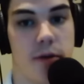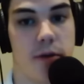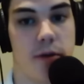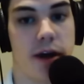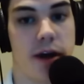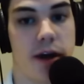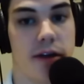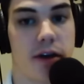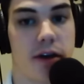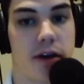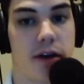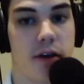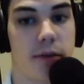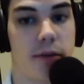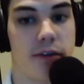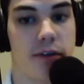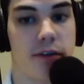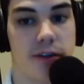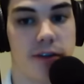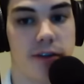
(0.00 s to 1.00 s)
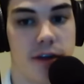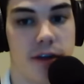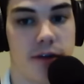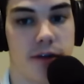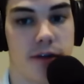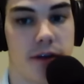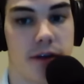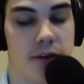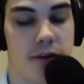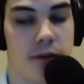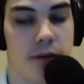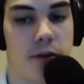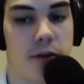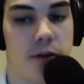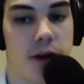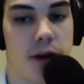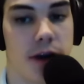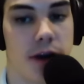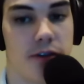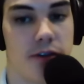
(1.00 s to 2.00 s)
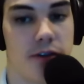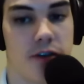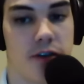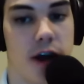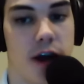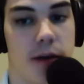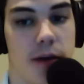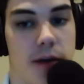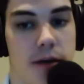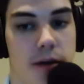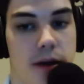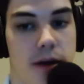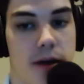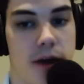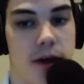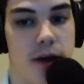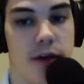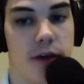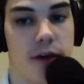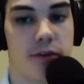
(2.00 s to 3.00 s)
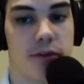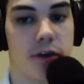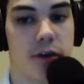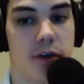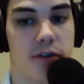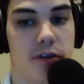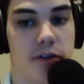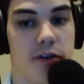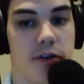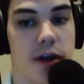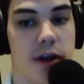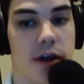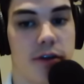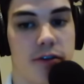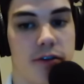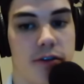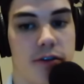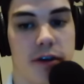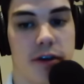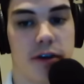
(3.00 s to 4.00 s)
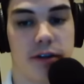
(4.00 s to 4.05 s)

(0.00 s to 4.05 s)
But I thought Clemson's defense did a pretty nice job from start to finish,